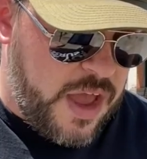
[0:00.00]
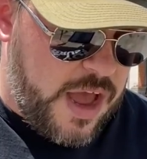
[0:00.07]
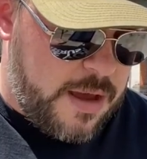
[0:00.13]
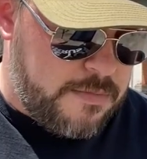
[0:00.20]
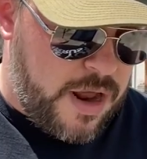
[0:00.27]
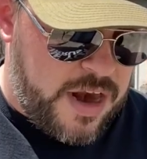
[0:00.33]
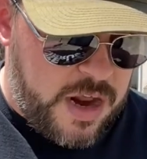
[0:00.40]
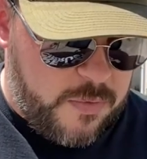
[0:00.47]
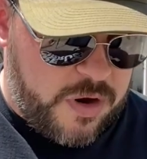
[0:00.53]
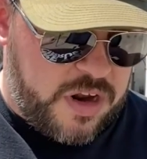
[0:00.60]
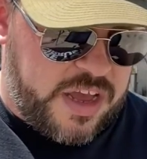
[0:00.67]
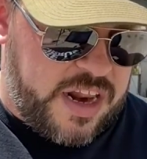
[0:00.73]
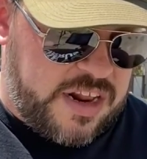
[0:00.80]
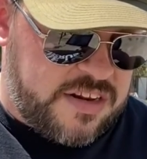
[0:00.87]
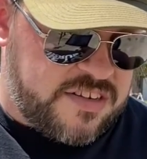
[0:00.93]
Monday, we're
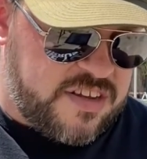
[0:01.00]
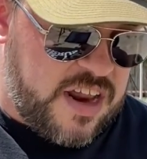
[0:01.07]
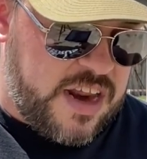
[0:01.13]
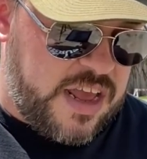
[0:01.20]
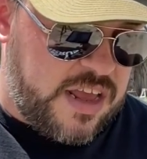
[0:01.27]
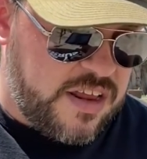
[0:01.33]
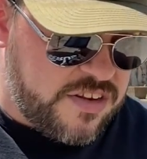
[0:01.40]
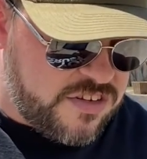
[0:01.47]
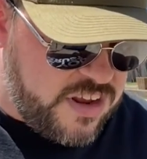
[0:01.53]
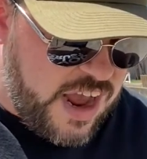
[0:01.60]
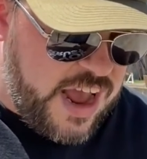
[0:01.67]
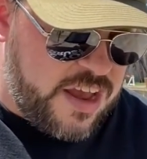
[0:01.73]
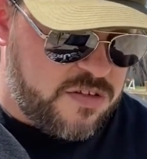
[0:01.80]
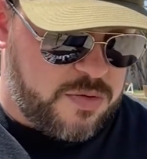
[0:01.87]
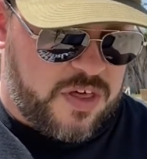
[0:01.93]
looking at sunny
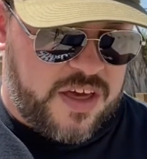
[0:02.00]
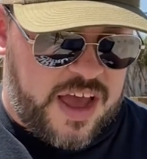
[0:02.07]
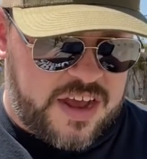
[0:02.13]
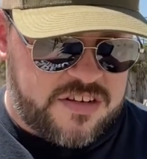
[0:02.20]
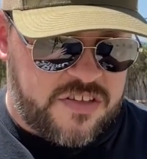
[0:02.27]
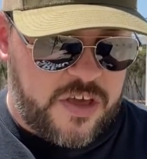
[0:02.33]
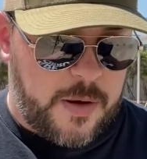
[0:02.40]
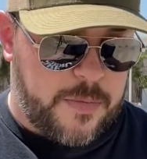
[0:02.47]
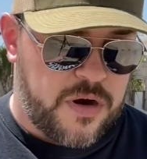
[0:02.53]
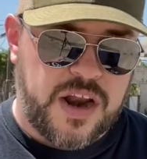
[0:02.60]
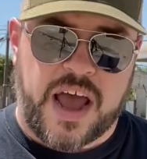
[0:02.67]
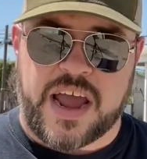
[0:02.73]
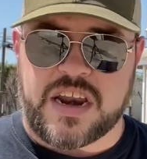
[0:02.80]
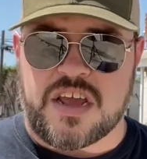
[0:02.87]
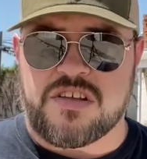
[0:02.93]
skies with highs in the upper
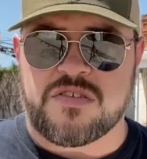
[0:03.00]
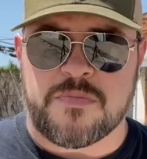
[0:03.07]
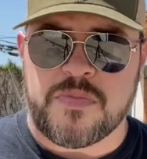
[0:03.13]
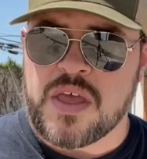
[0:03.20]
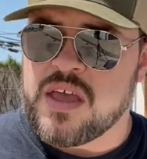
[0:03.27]
90s.